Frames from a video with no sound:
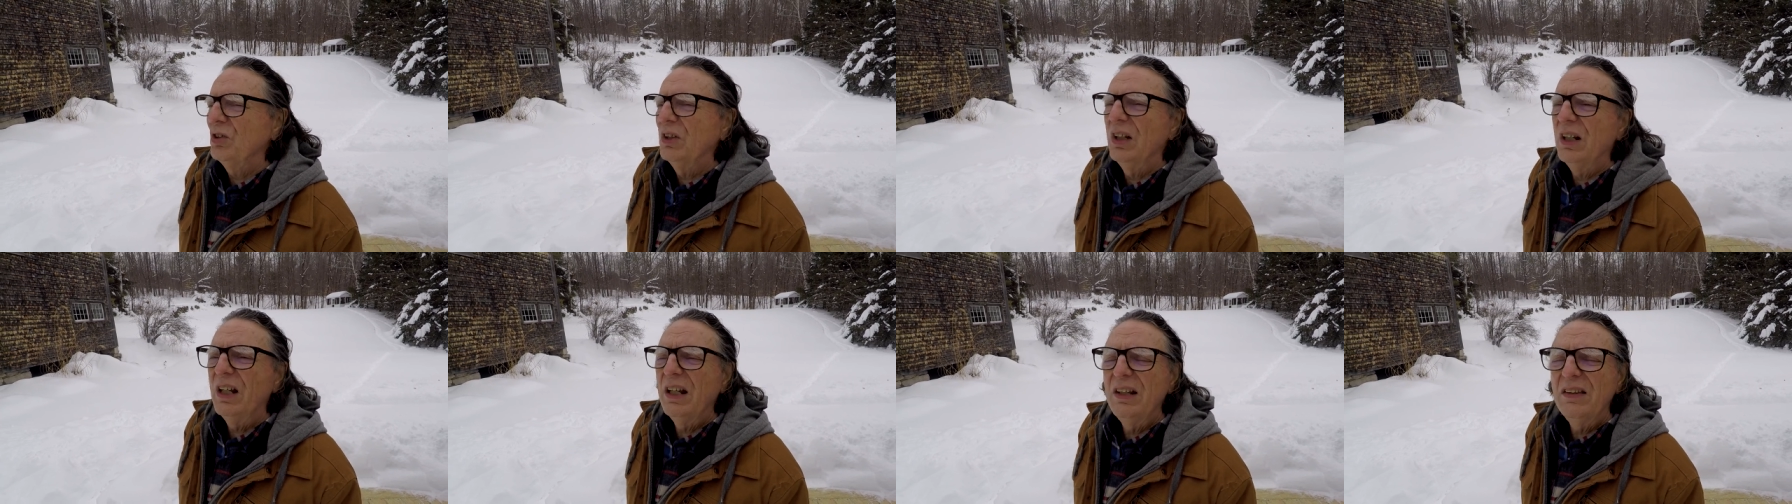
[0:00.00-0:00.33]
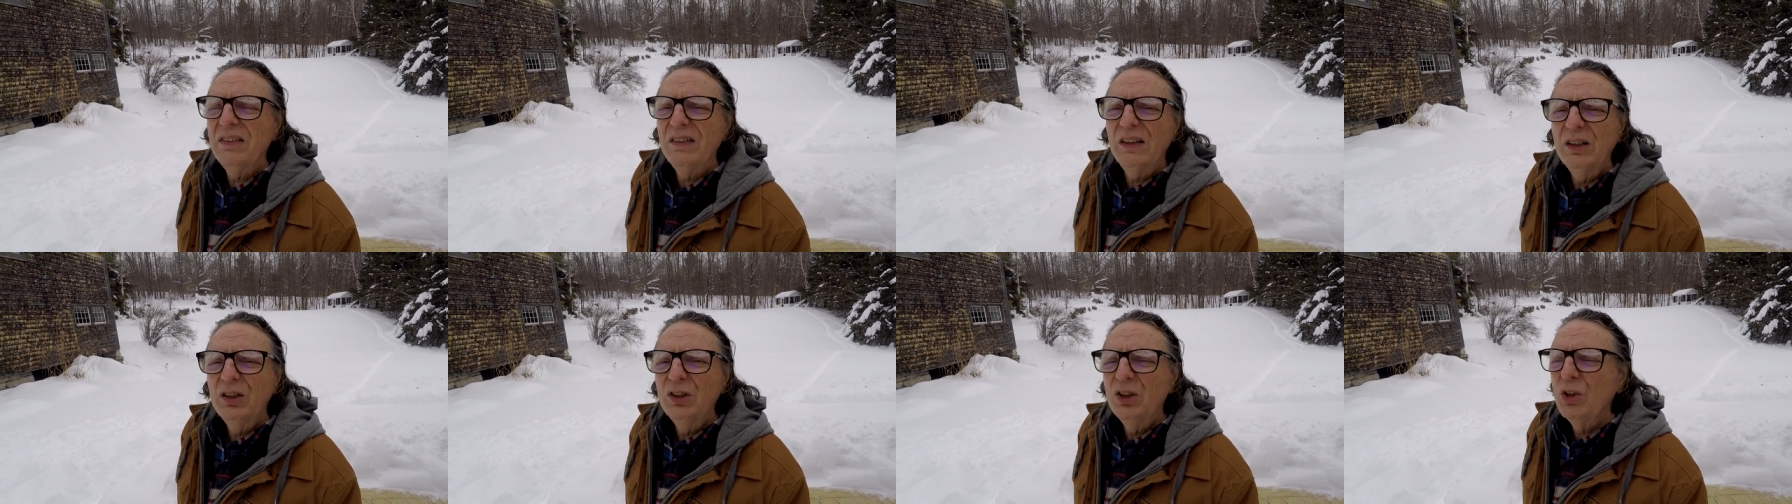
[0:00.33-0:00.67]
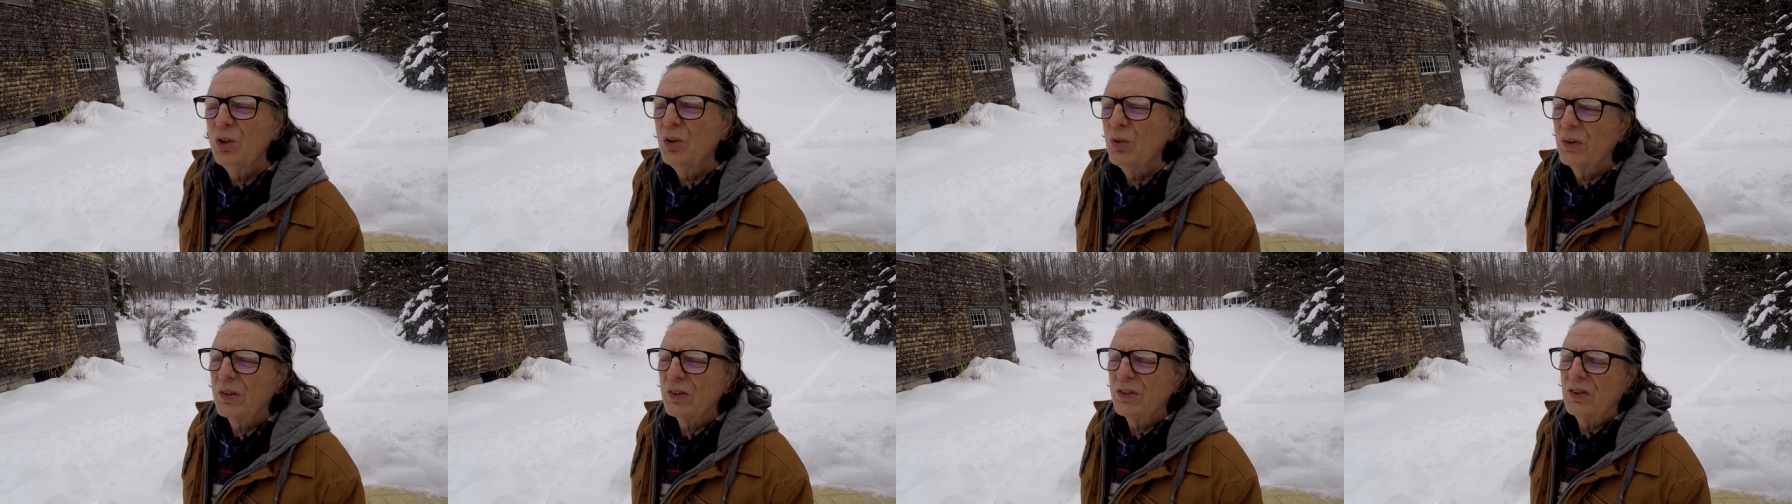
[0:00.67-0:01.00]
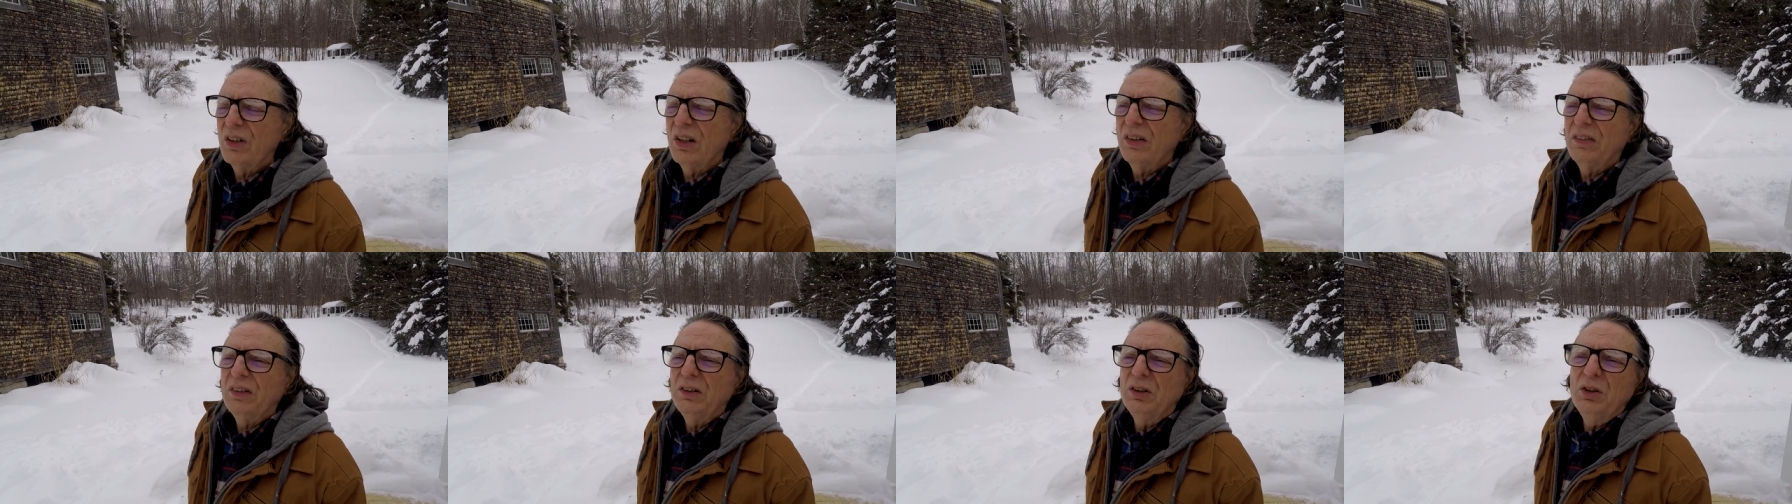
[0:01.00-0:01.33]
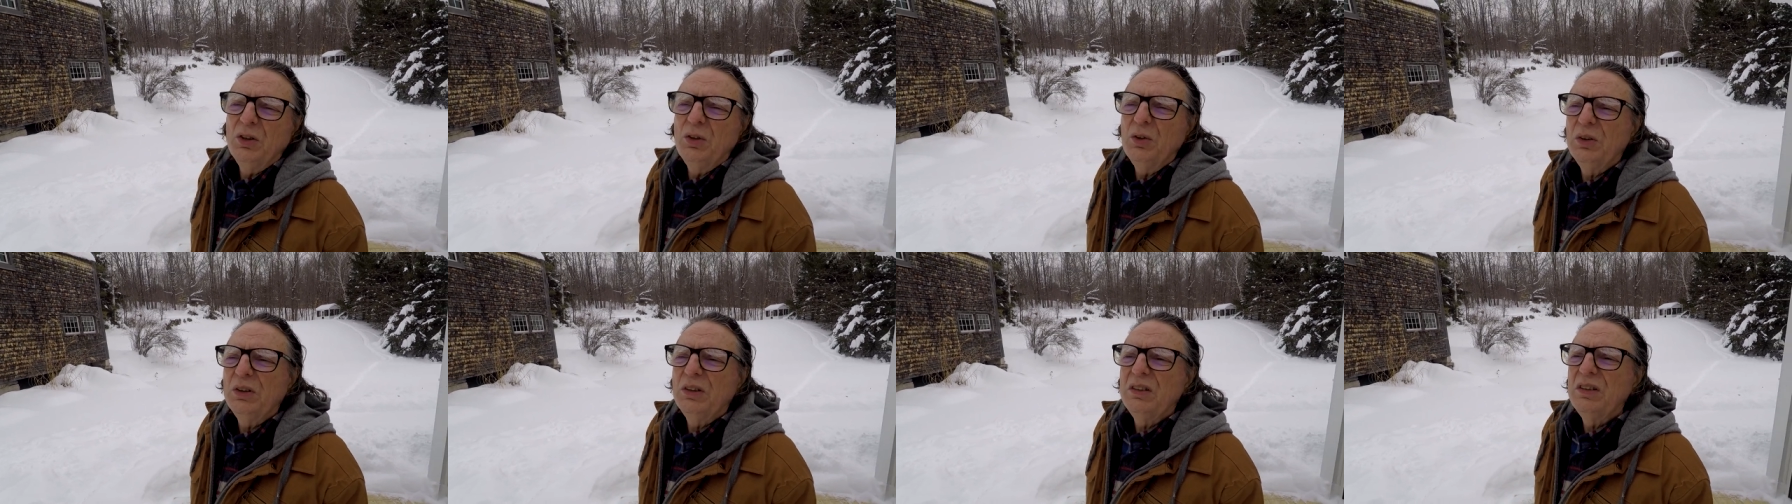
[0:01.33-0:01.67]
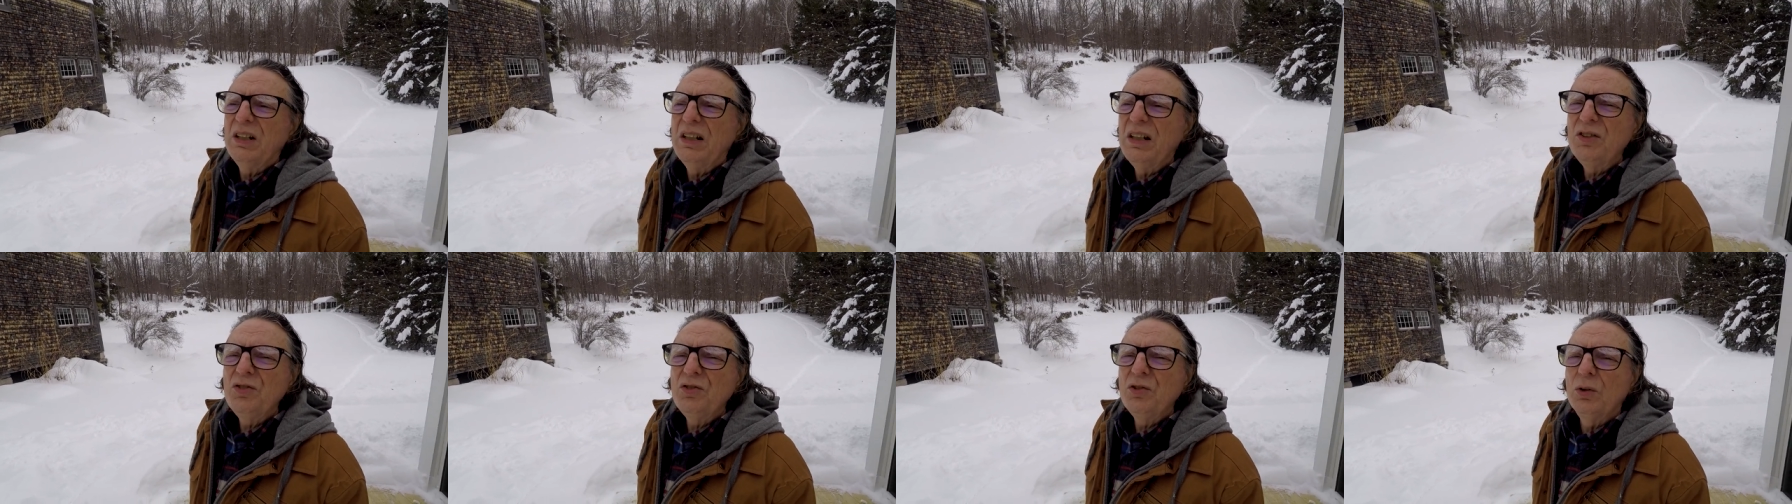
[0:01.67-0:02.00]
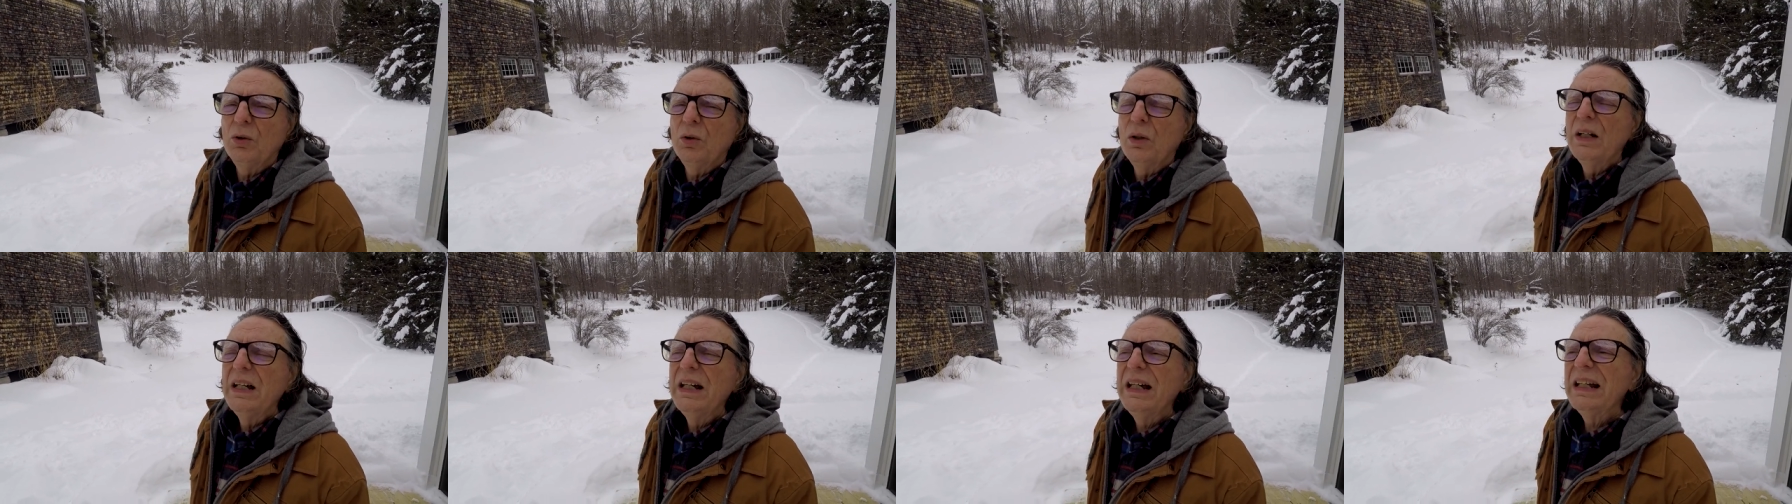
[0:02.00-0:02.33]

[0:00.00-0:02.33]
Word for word: you anything new, there's nothing new to teach you.